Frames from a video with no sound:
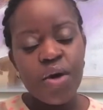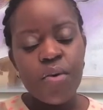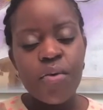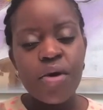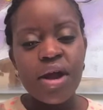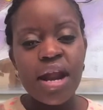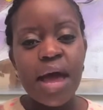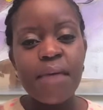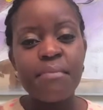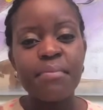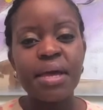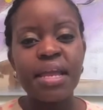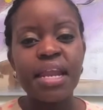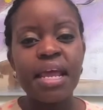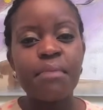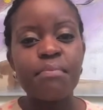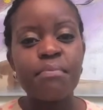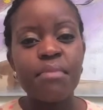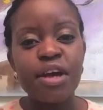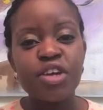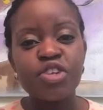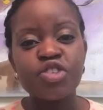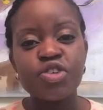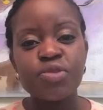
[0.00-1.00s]
When I'm
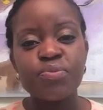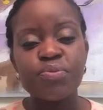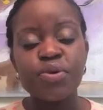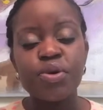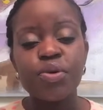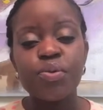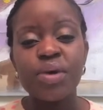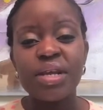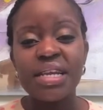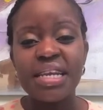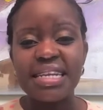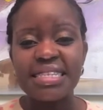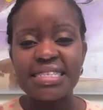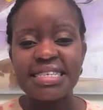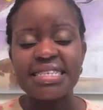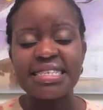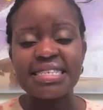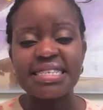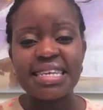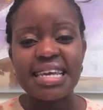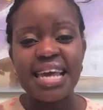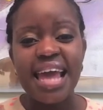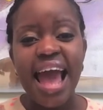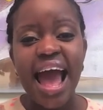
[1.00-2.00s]
meaning measurable, we need to
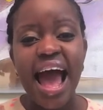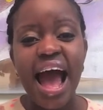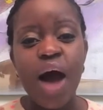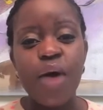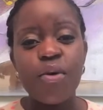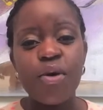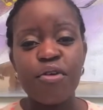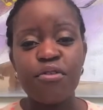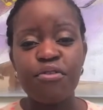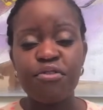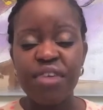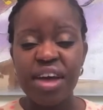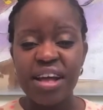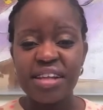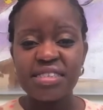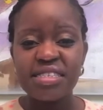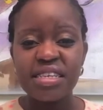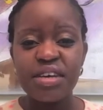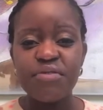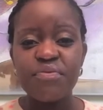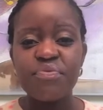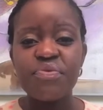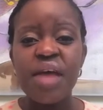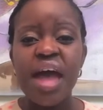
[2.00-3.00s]
see how
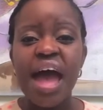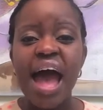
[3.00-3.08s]
effective,